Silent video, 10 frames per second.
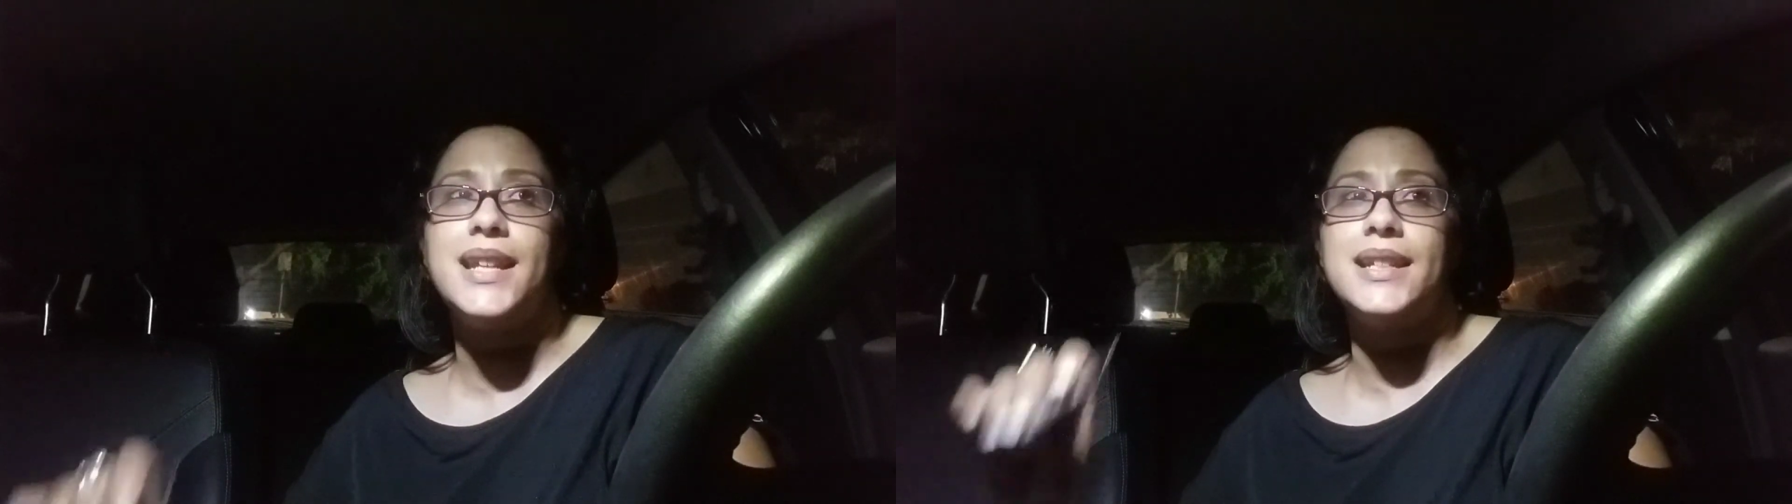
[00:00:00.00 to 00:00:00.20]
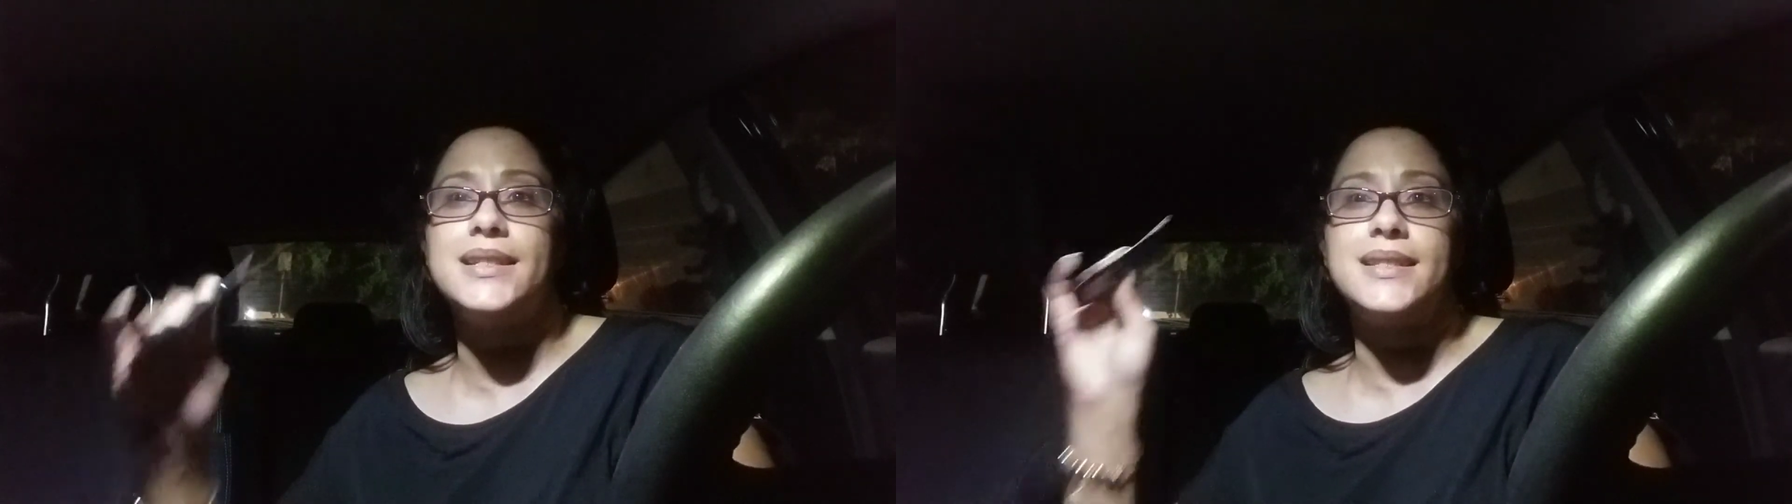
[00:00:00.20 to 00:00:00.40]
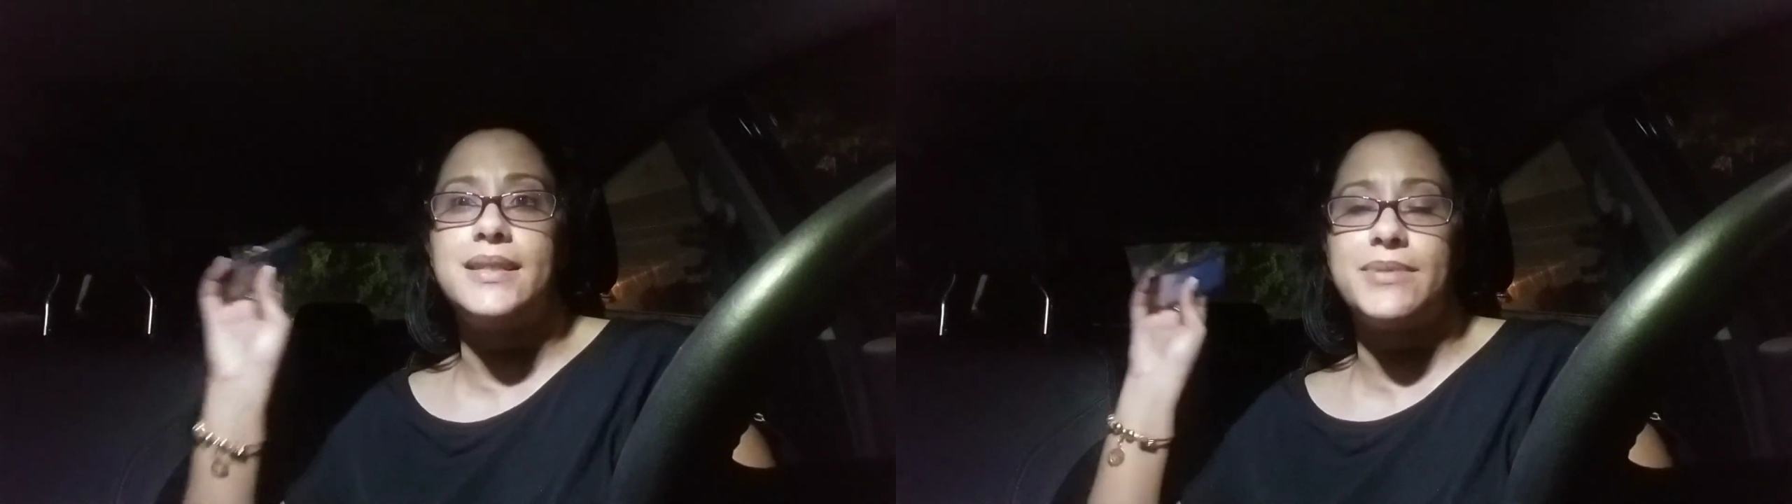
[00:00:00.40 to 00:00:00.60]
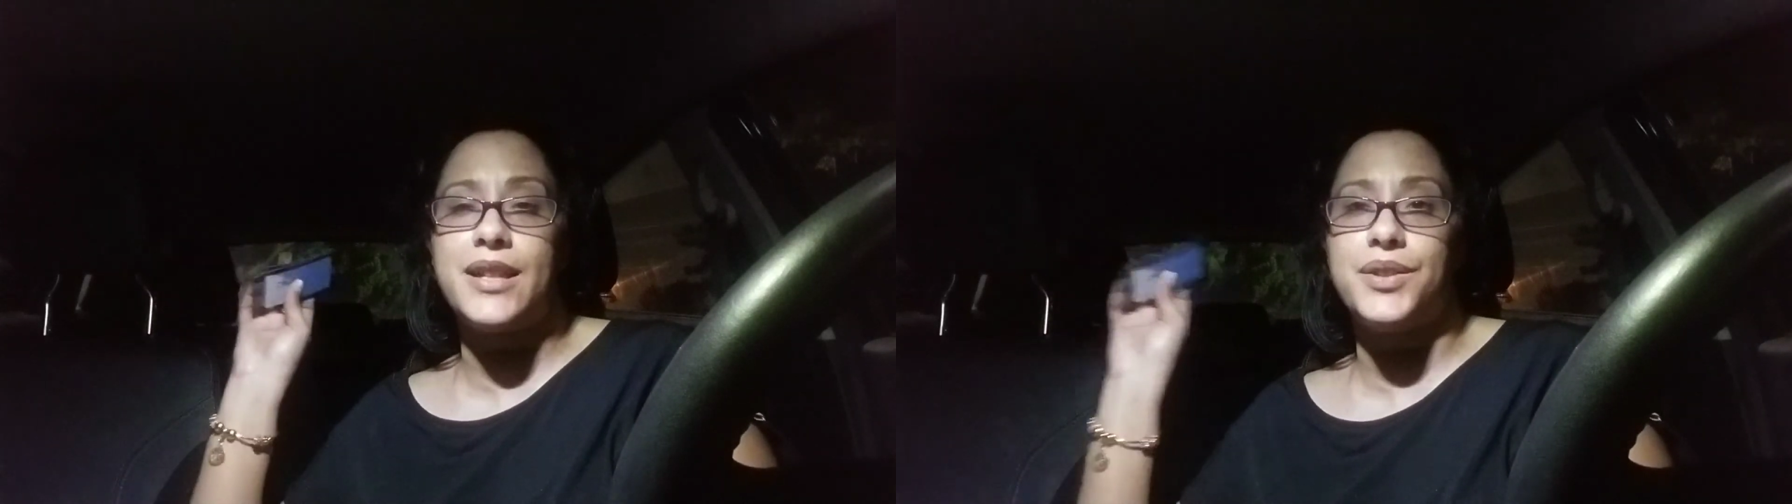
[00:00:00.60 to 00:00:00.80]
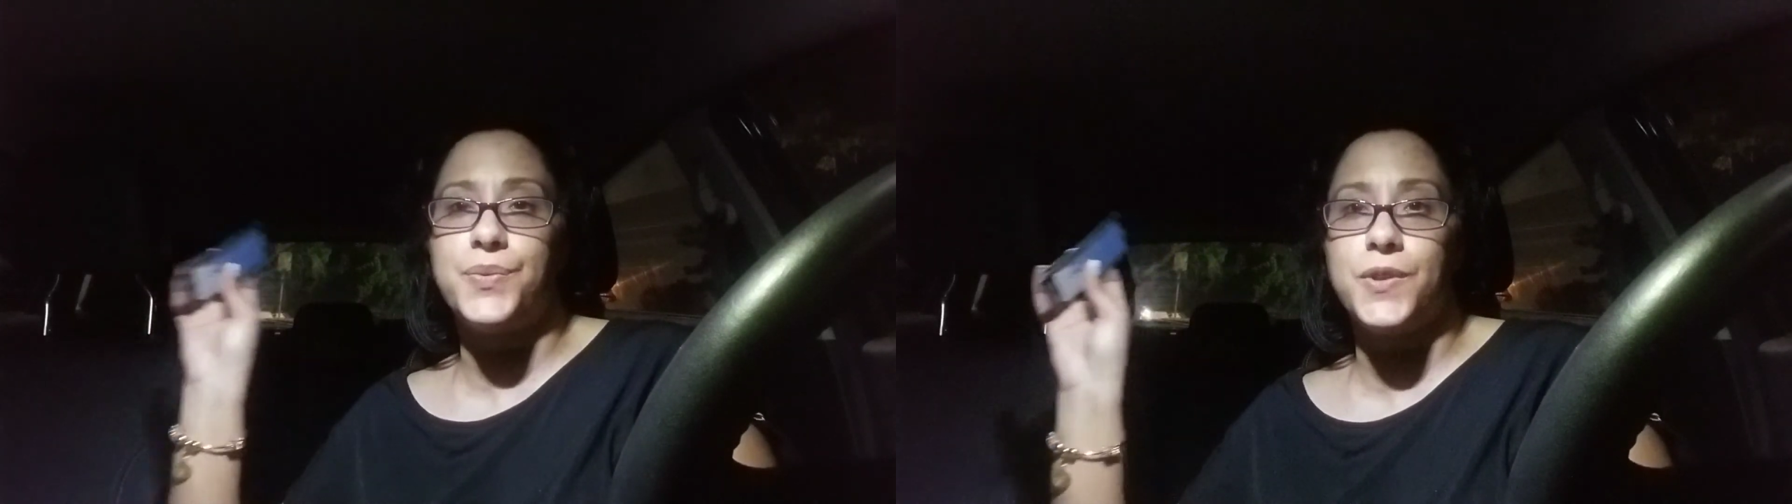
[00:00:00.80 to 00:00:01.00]
and it seems
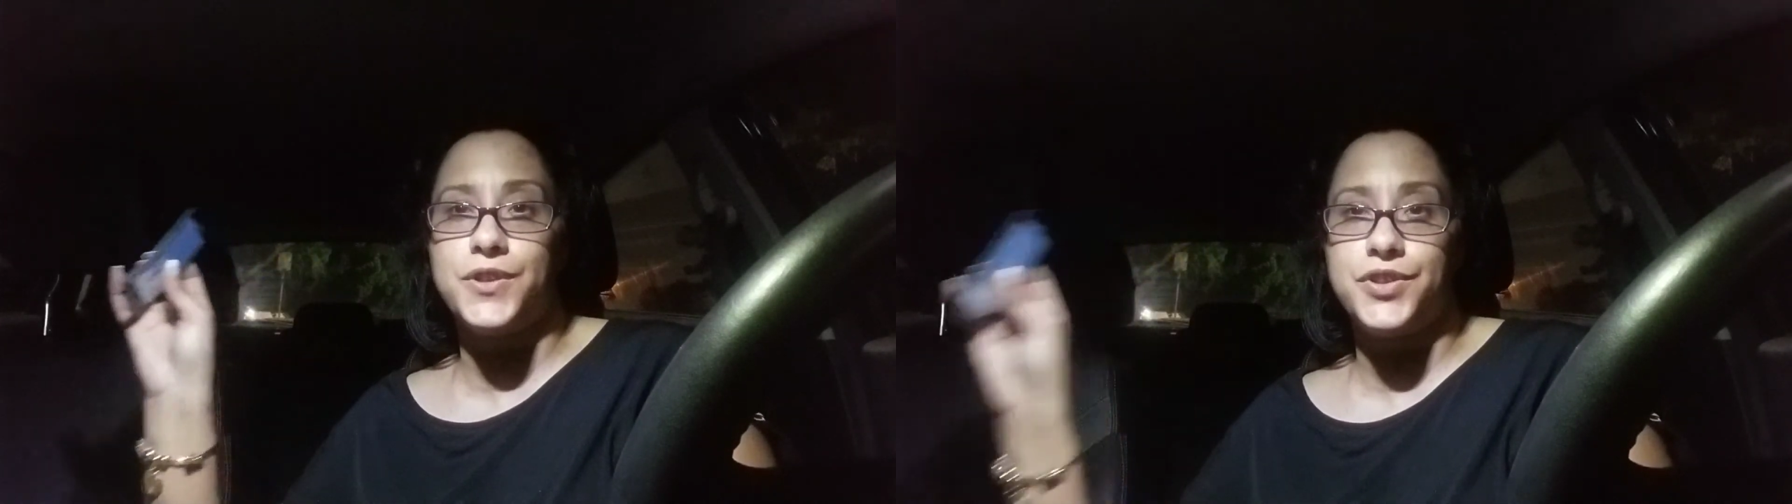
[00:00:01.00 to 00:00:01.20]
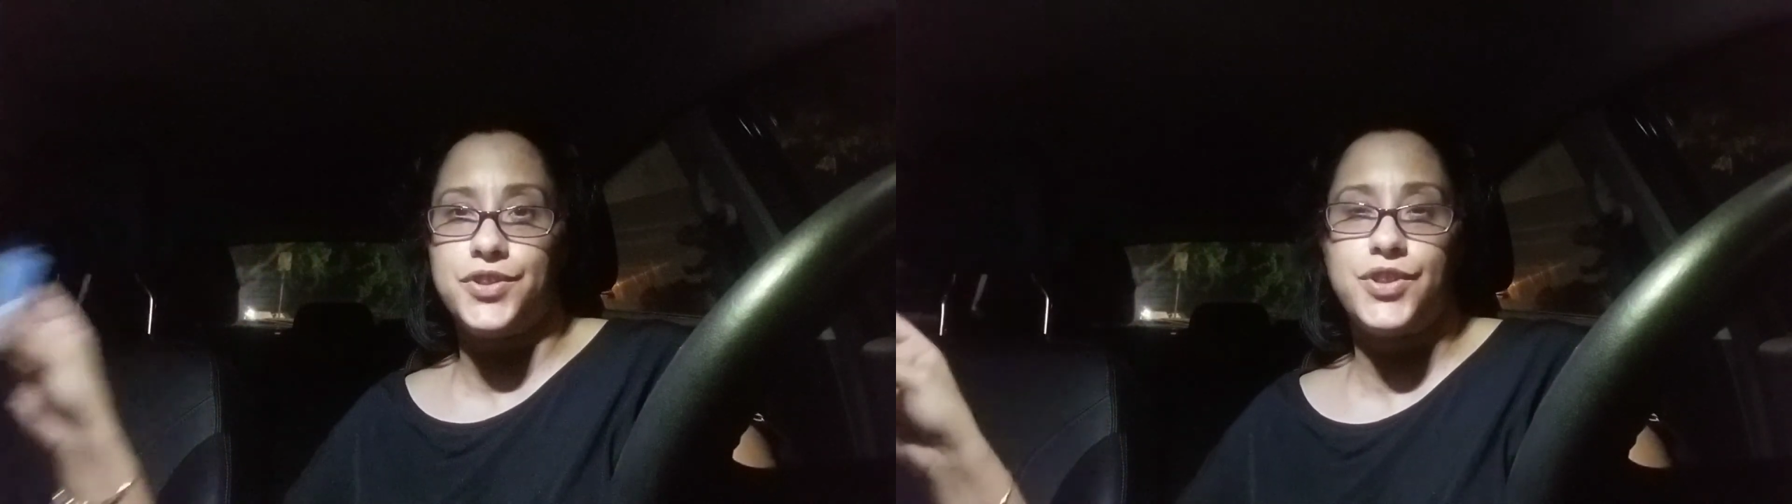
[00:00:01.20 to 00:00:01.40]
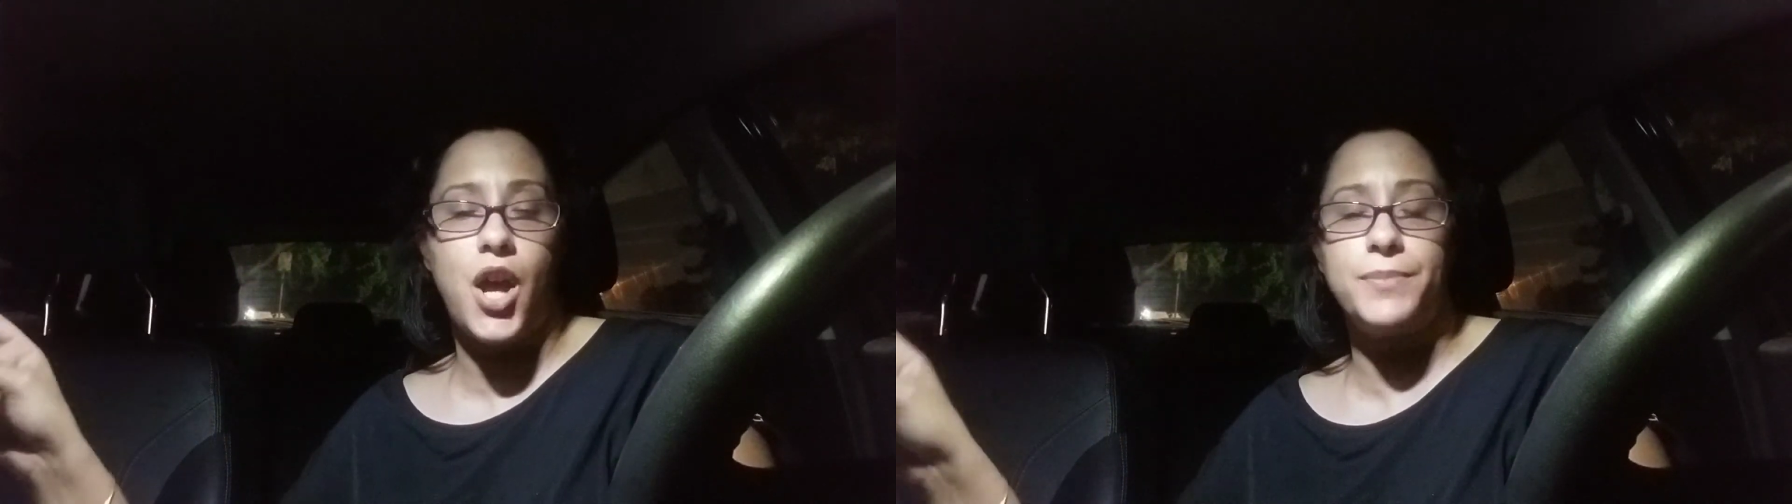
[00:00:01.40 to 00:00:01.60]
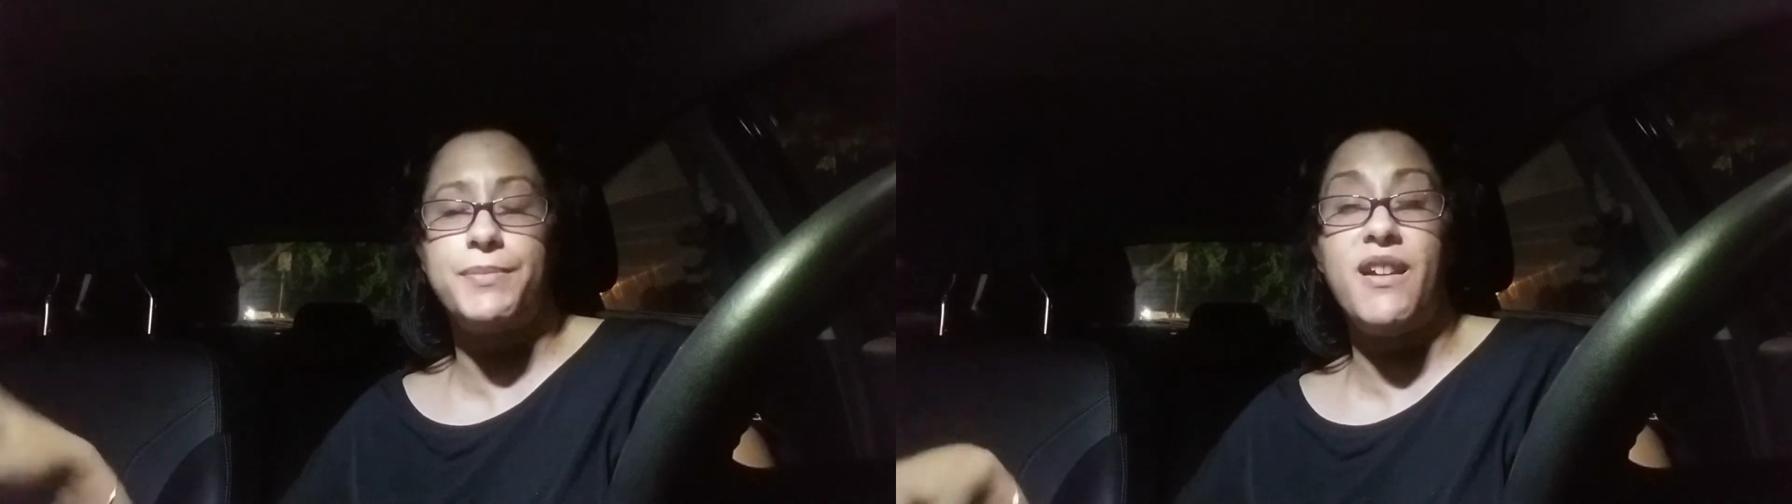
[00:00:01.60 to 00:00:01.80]
like the world stopped.